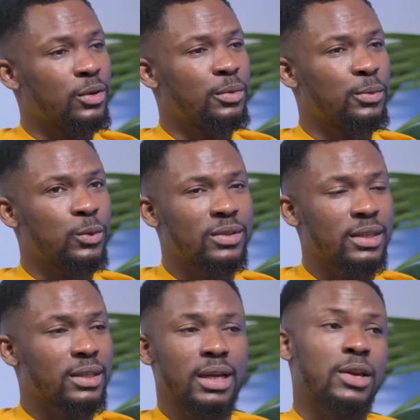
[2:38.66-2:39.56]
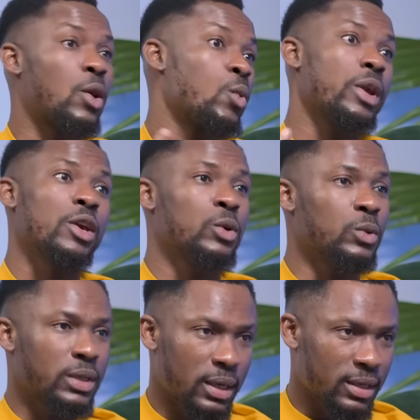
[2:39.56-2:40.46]
know, people would think that you're way
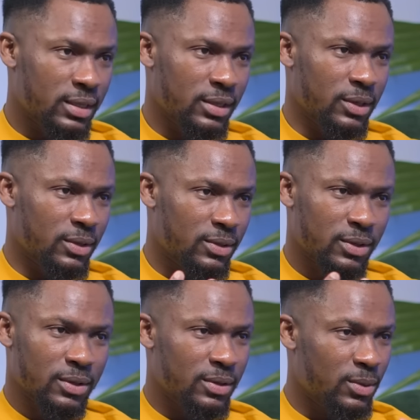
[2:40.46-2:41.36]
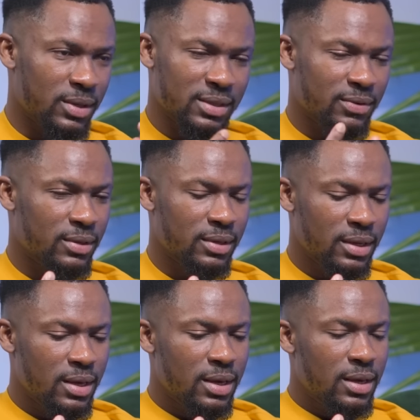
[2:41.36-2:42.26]
older, you know. So it was even
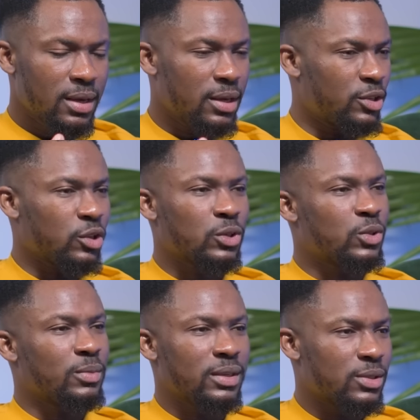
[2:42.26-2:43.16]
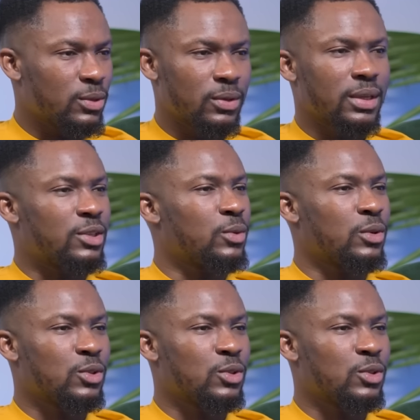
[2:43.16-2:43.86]
a shock to me to know that you were